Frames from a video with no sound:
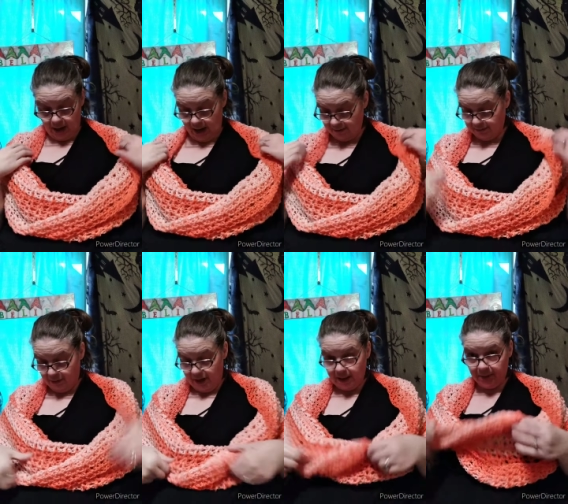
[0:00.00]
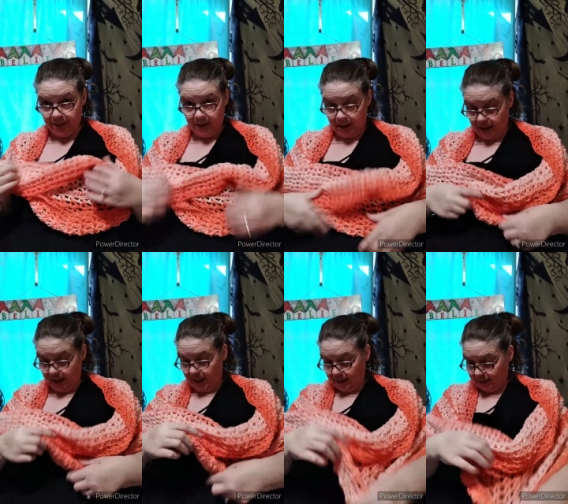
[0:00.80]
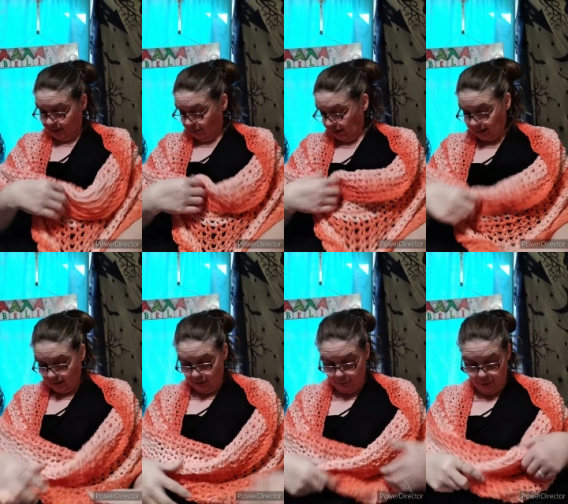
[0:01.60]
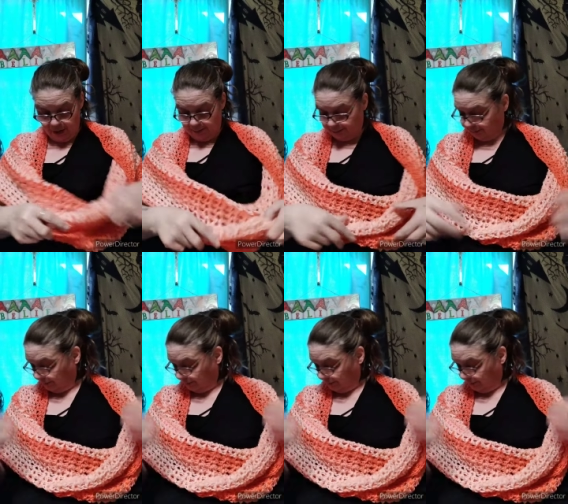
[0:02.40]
I'd have to mess with it, and I can't see myself, but